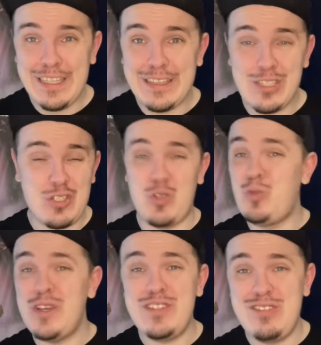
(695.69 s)
The
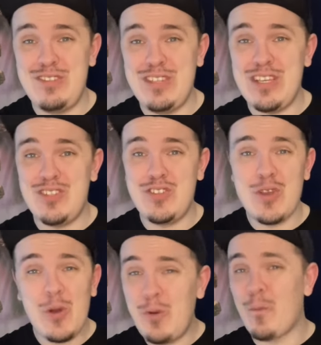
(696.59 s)
twist is
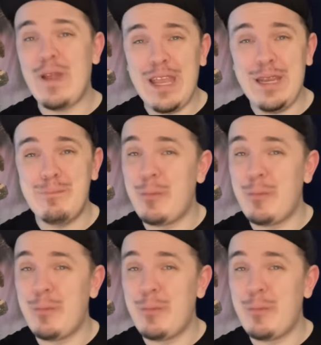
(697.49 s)
so great,